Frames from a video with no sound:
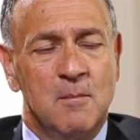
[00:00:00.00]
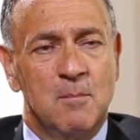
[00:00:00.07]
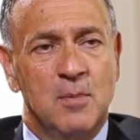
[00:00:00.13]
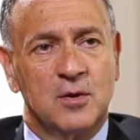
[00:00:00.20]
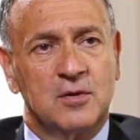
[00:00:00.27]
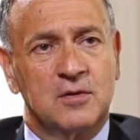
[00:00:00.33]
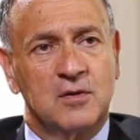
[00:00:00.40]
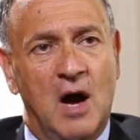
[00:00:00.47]

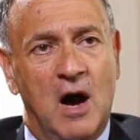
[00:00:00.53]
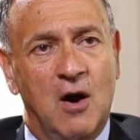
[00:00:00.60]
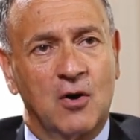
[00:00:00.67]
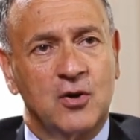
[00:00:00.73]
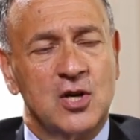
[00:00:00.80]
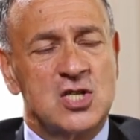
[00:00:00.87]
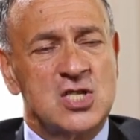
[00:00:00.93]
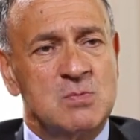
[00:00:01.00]
But our
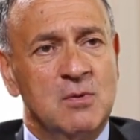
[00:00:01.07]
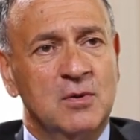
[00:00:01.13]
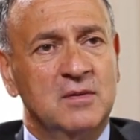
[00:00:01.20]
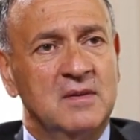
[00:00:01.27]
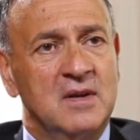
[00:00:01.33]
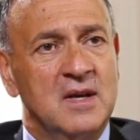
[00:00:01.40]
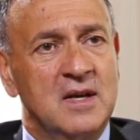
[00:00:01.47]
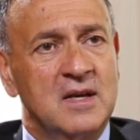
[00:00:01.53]
customers
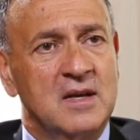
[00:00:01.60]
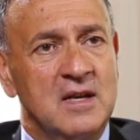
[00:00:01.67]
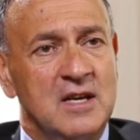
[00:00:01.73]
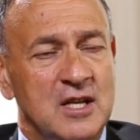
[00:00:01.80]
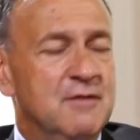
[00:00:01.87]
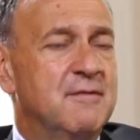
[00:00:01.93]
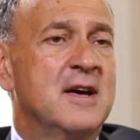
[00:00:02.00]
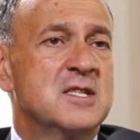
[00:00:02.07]
take
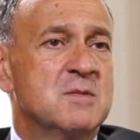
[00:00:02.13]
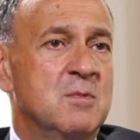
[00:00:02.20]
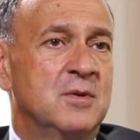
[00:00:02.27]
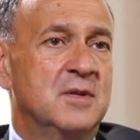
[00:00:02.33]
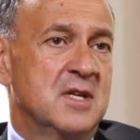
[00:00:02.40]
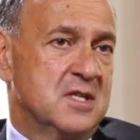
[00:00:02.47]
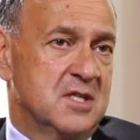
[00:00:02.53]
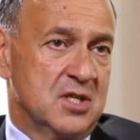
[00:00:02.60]

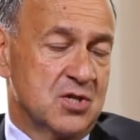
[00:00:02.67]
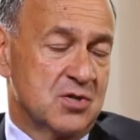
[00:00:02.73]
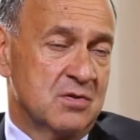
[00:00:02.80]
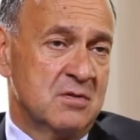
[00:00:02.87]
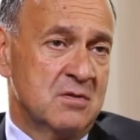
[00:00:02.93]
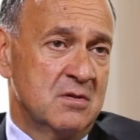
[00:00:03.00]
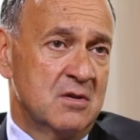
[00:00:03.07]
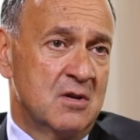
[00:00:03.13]
investment
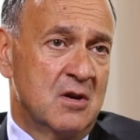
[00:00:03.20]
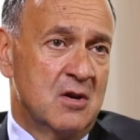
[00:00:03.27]
decision.